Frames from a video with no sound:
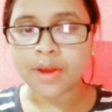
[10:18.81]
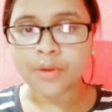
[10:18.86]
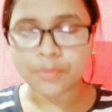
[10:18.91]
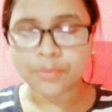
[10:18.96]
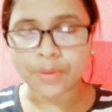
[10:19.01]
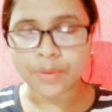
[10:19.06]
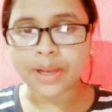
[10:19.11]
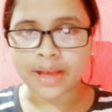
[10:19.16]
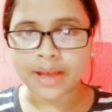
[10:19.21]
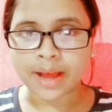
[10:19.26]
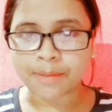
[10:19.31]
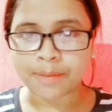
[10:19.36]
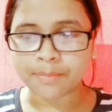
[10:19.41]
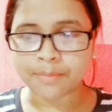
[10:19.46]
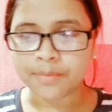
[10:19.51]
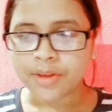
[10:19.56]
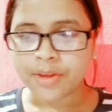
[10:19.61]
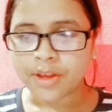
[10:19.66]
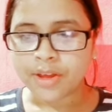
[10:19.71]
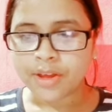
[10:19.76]
will
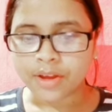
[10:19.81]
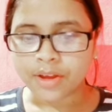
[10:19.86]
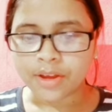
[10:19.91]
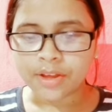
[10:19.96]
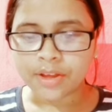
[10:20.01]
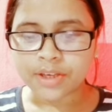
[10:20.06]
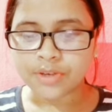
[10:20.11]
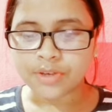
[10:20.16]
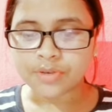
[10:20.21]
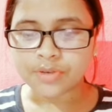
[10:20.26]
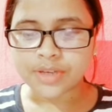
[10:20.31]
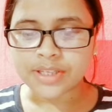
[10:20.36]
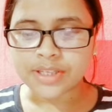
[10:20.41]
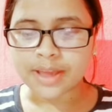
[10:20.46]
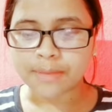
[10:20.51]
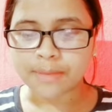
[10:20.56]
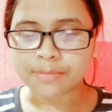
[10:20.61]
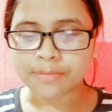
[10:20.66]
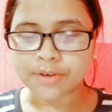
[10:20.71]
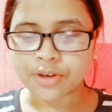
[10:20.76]
come into this
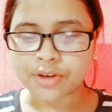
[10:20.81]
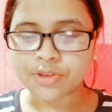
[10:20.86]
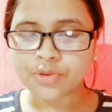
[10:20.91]
chapter.